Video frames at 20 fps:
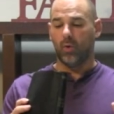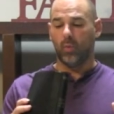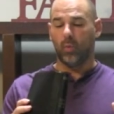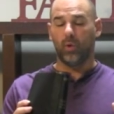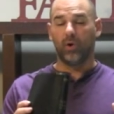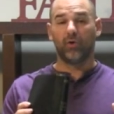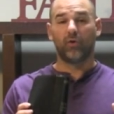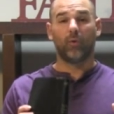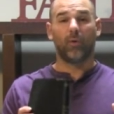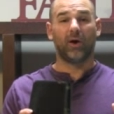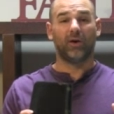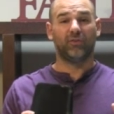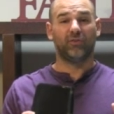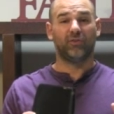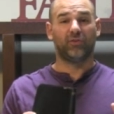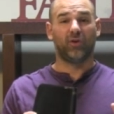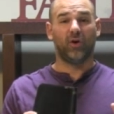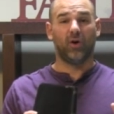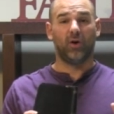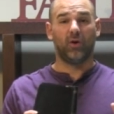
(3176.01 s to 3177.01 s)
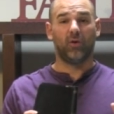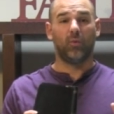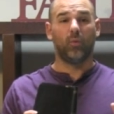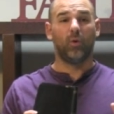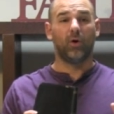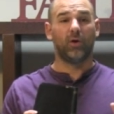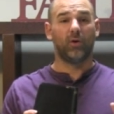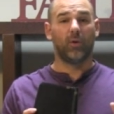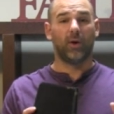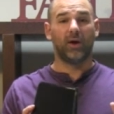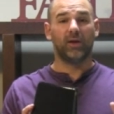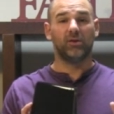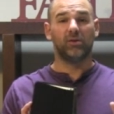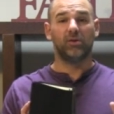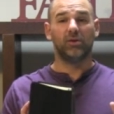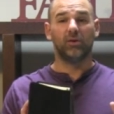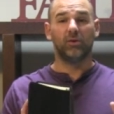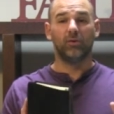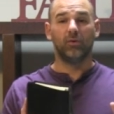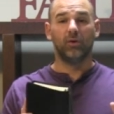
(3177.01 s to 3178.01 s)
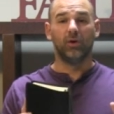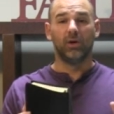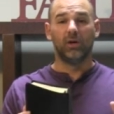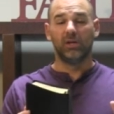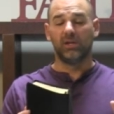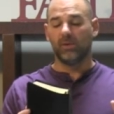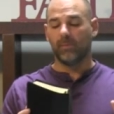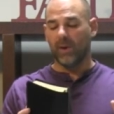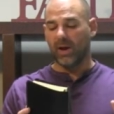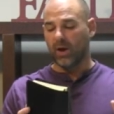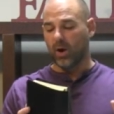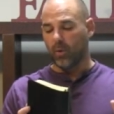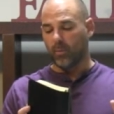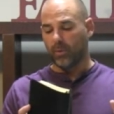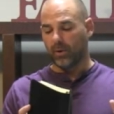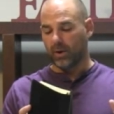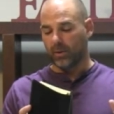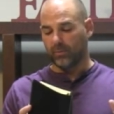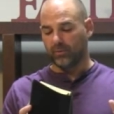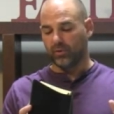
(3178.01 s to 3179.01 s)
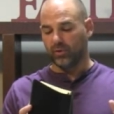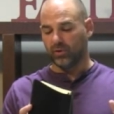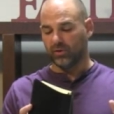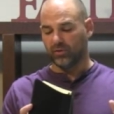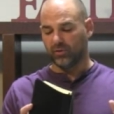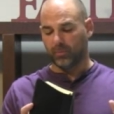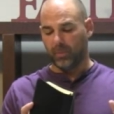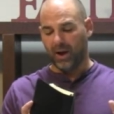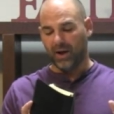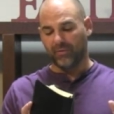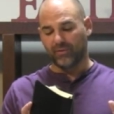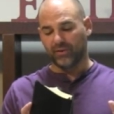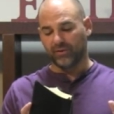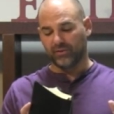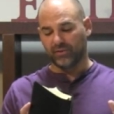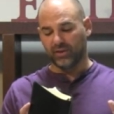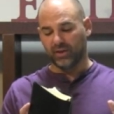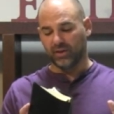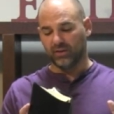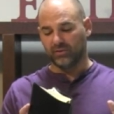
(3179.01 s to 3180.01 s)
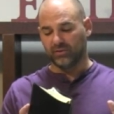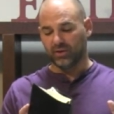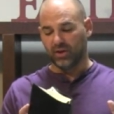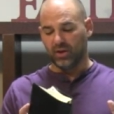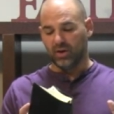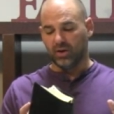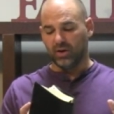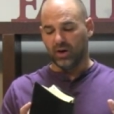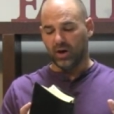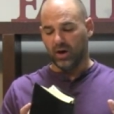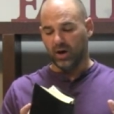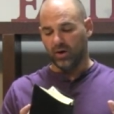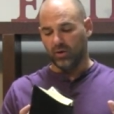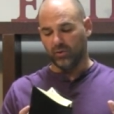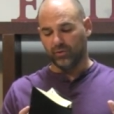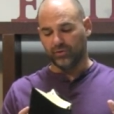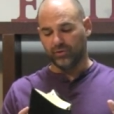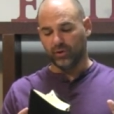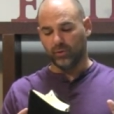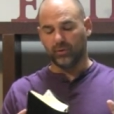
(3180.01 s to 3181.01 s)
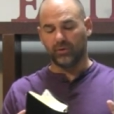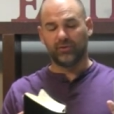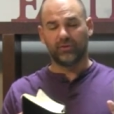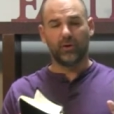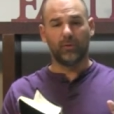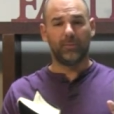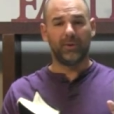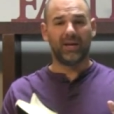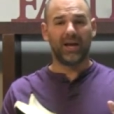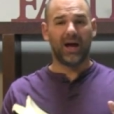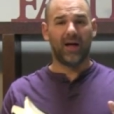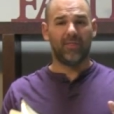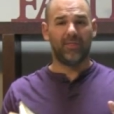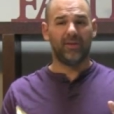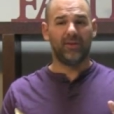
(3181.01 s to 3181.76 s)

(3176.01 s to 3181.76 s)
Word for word: where do I start? What do I do? You may open up to a spot that says, oh, so-and-so begot